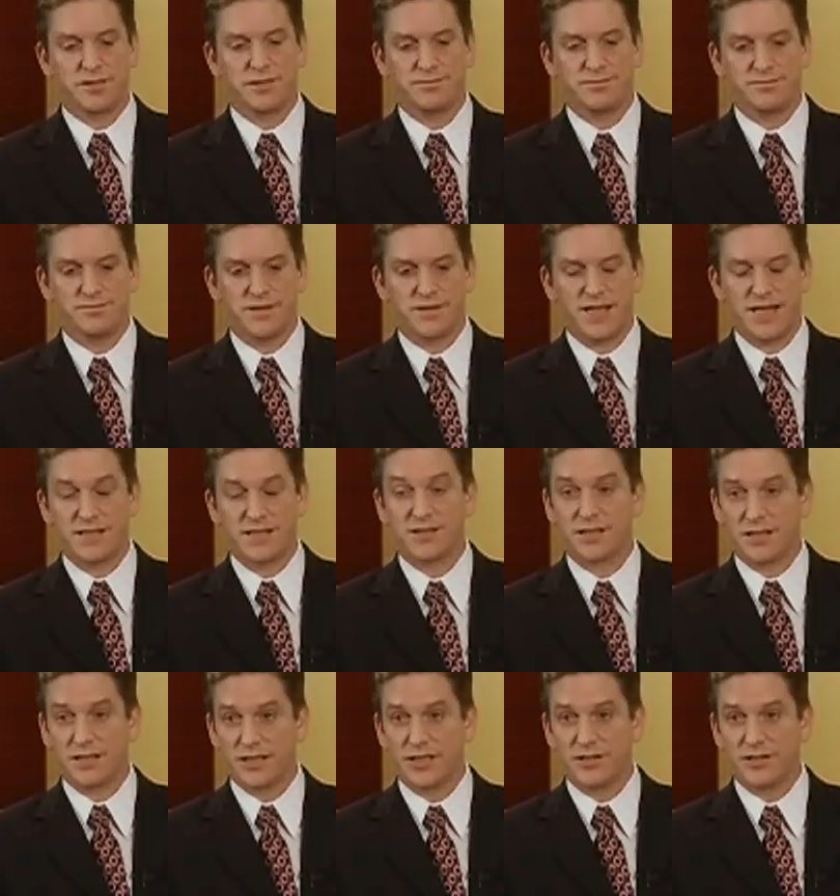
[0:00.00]
but
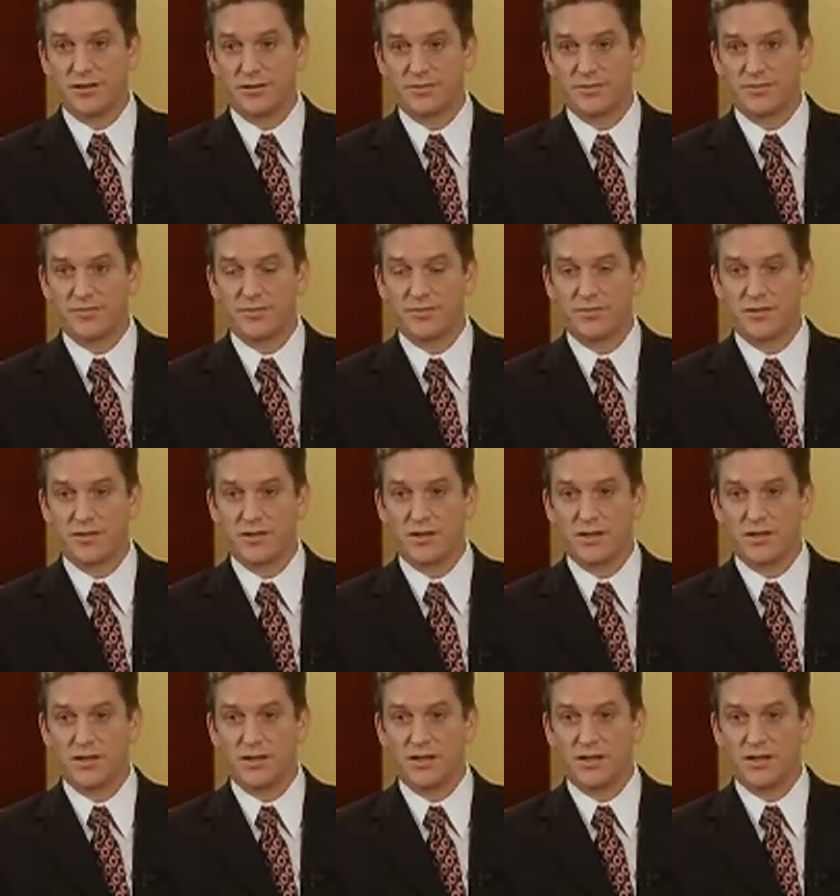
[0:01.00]
as the leader,
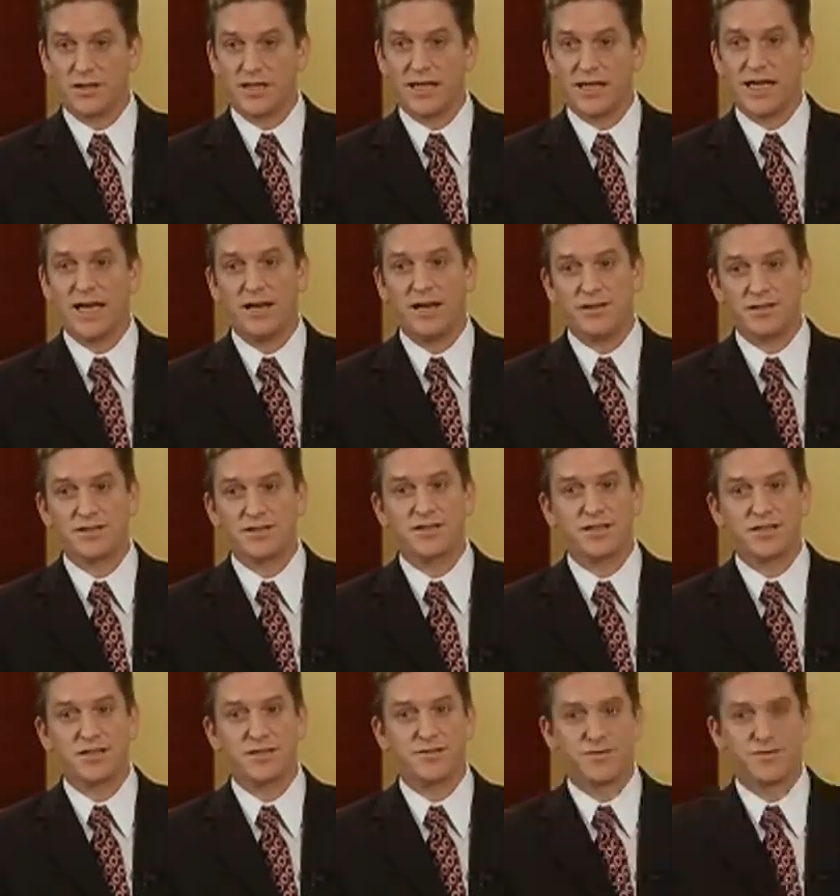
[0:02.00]
how does this